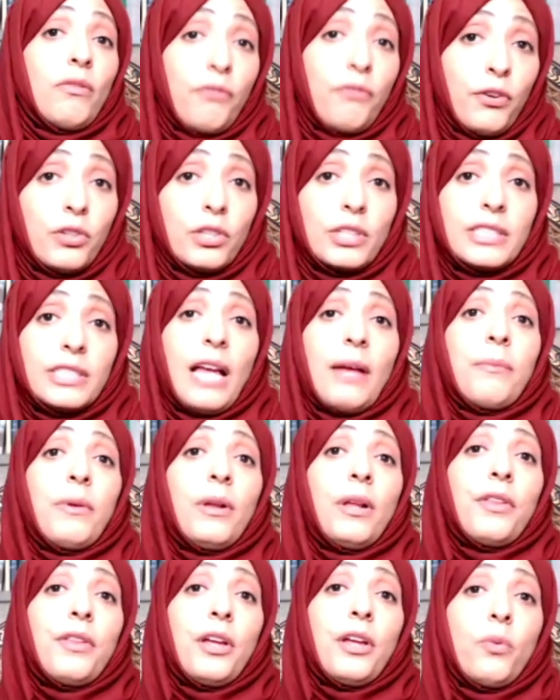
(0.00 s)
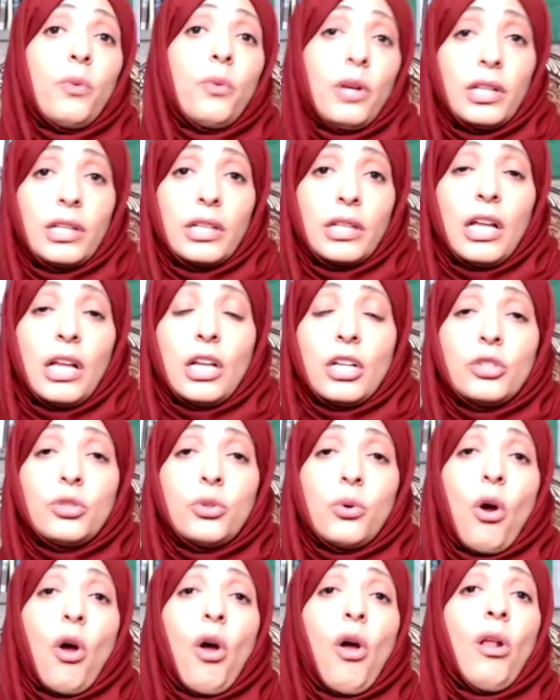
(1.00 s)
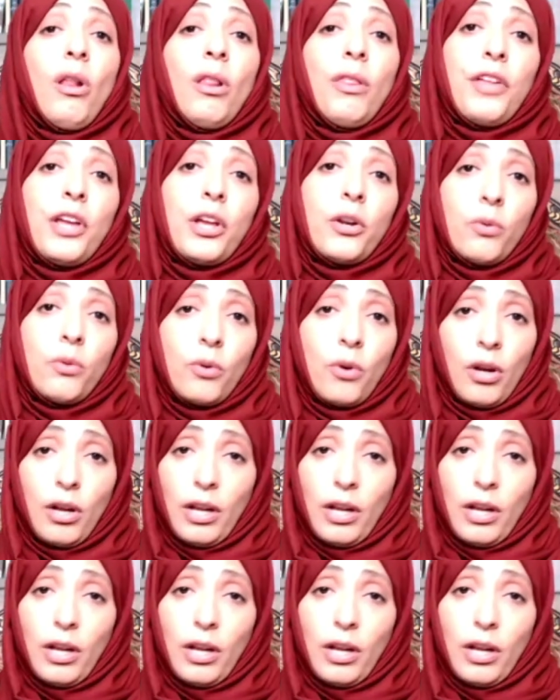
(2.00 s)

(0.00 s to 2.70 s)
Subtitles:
for example, they will do all their